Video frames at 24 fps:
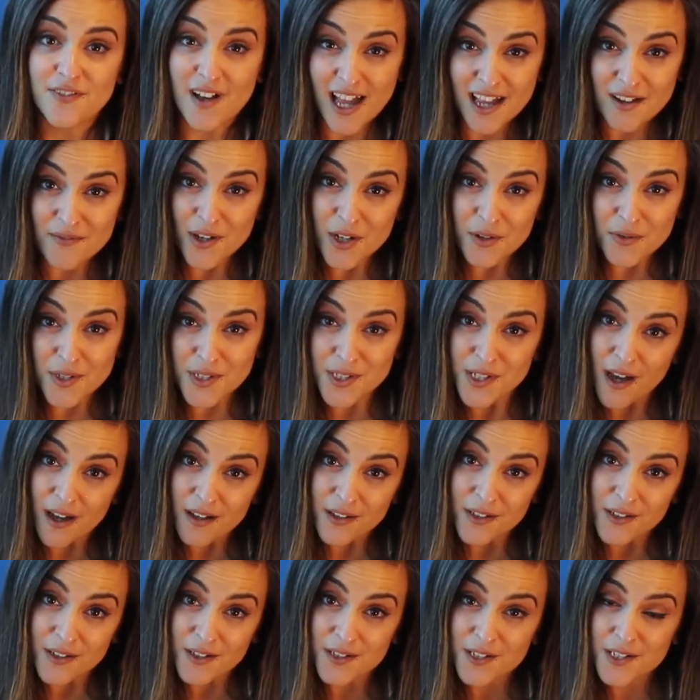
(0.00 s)

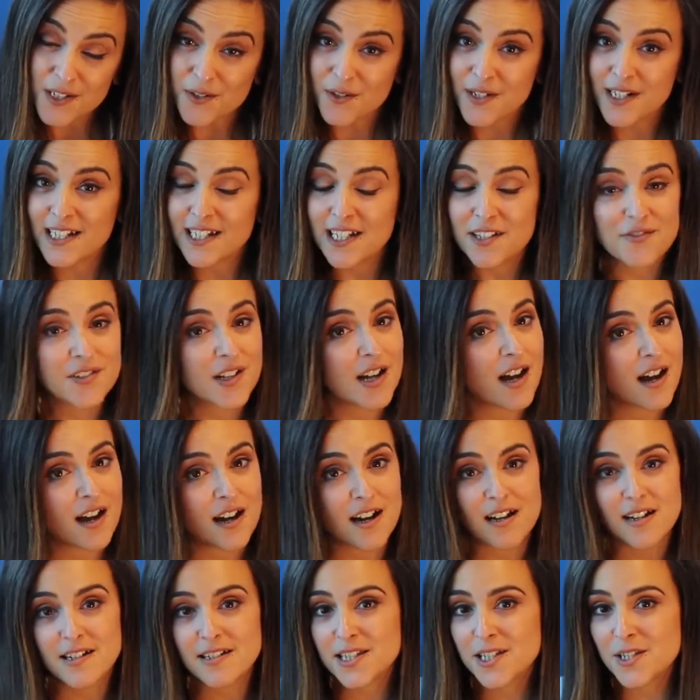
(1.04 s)
$500 or a gift
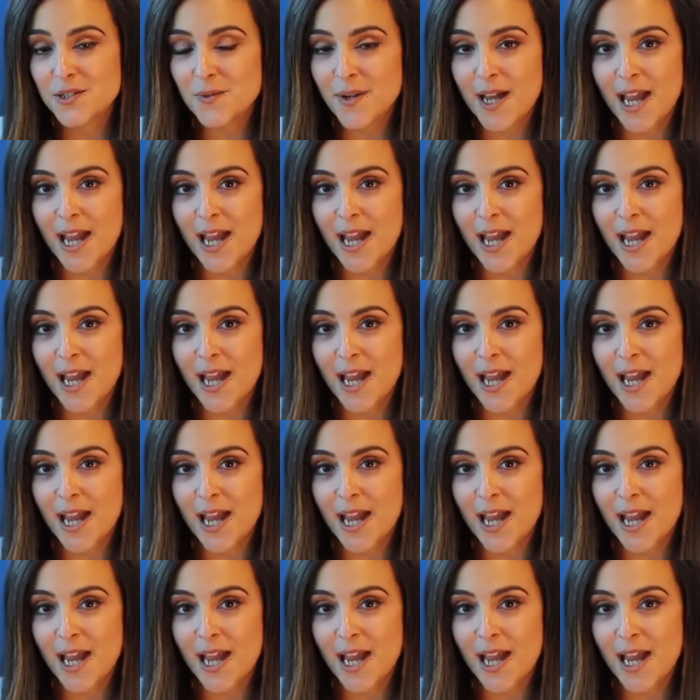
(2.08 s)
card to